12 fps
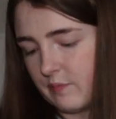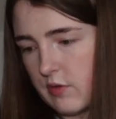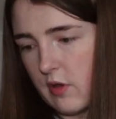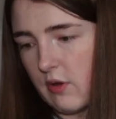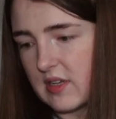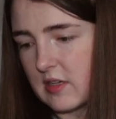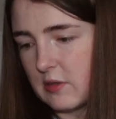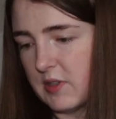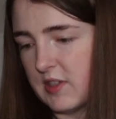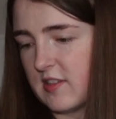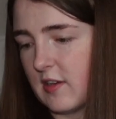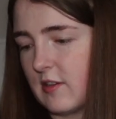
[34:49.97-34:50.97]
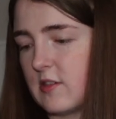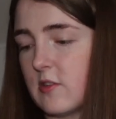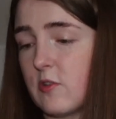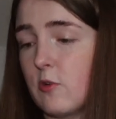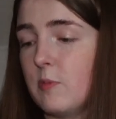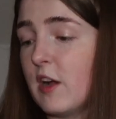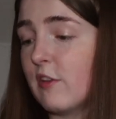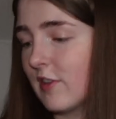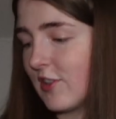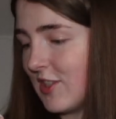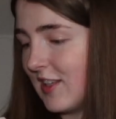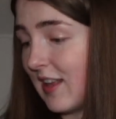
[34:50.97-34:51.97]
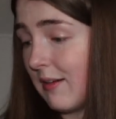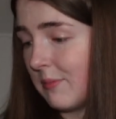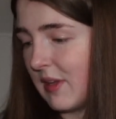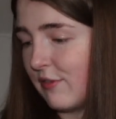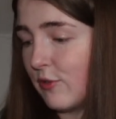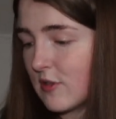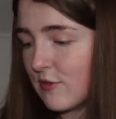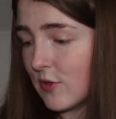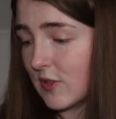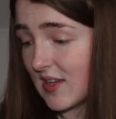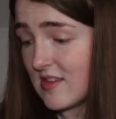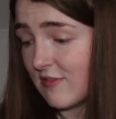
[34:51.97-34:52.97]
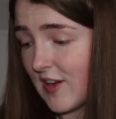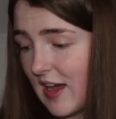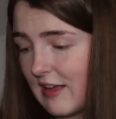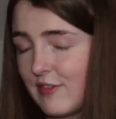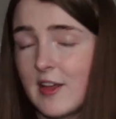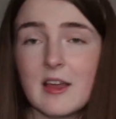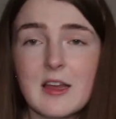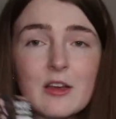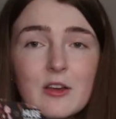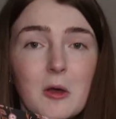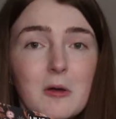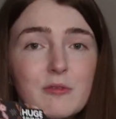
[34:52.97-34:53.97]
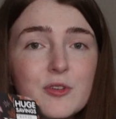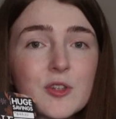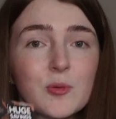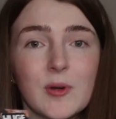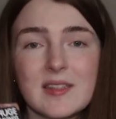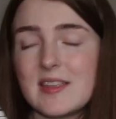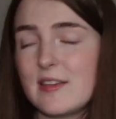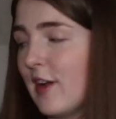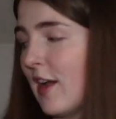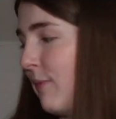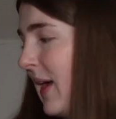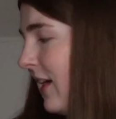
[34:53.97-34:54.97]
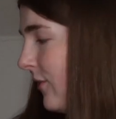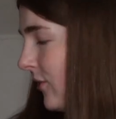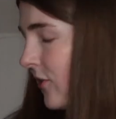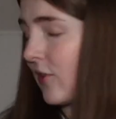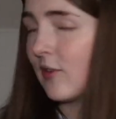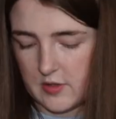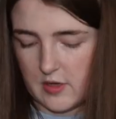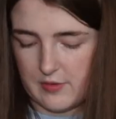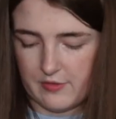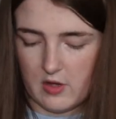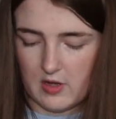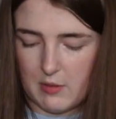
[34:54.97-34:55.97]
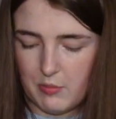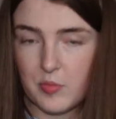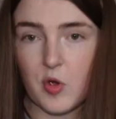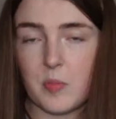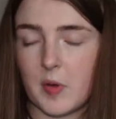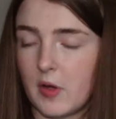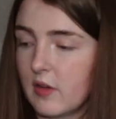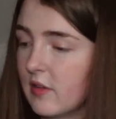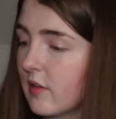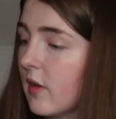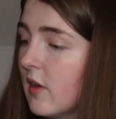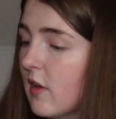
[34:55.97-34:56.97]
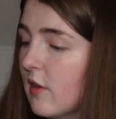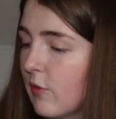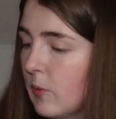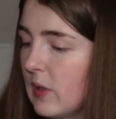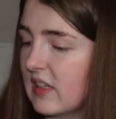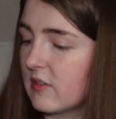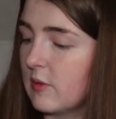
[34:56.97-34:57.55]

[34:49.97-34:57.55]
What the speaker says: No idea what the series are called, but originally they would be $44.95. Got them for £25. So we've got a couple more books from works.